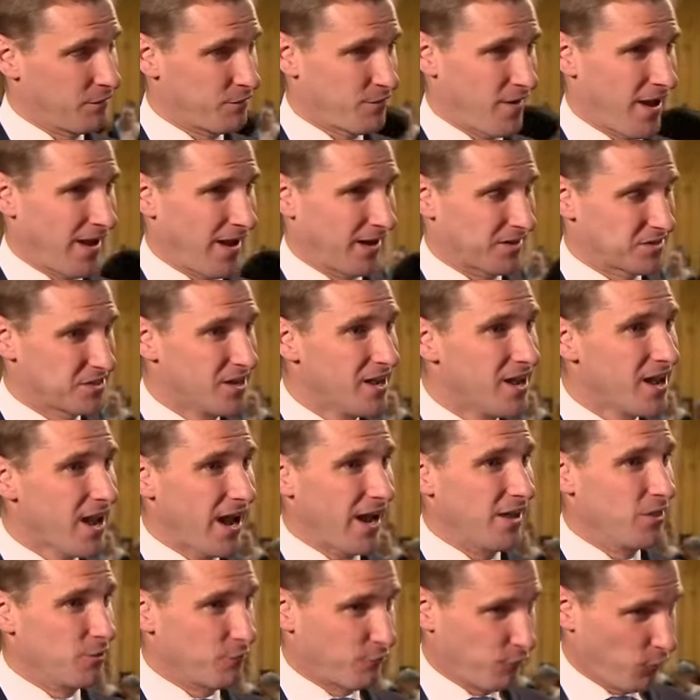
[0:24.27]
And in fact,
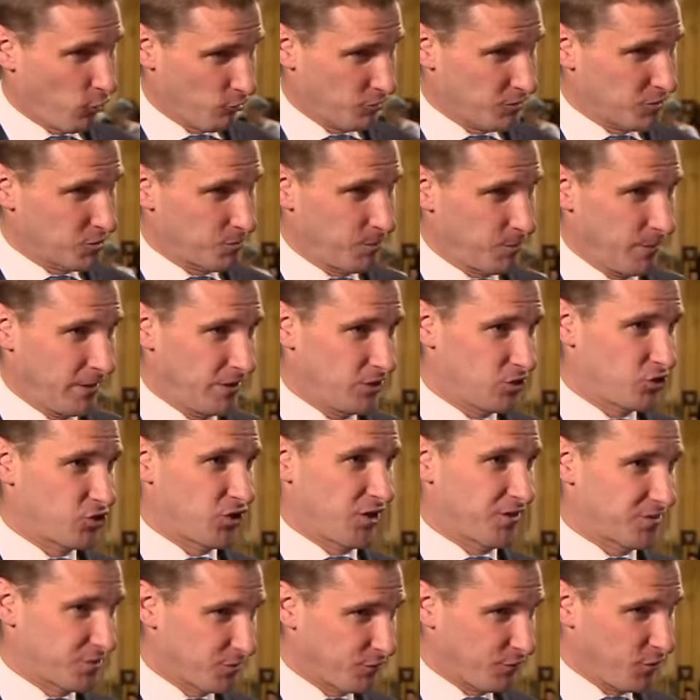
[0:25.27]
in the Florence
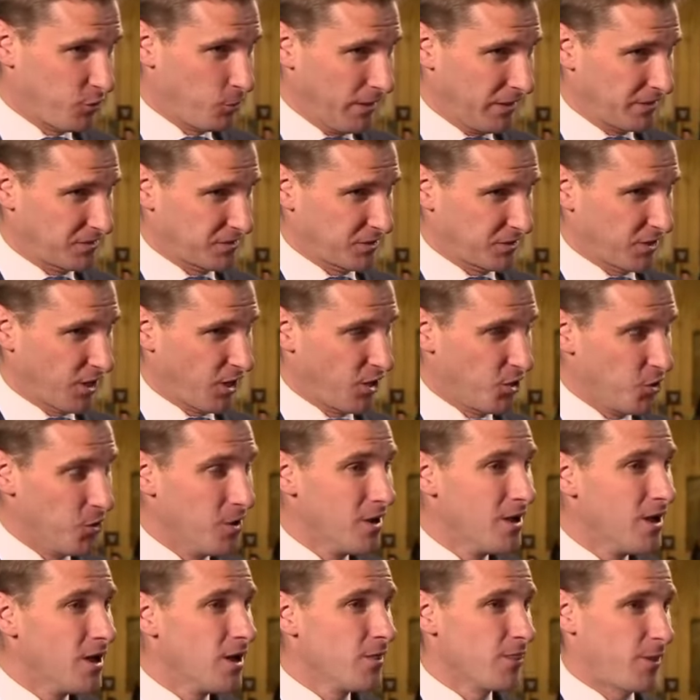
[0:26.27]
speech just a few weeks ago,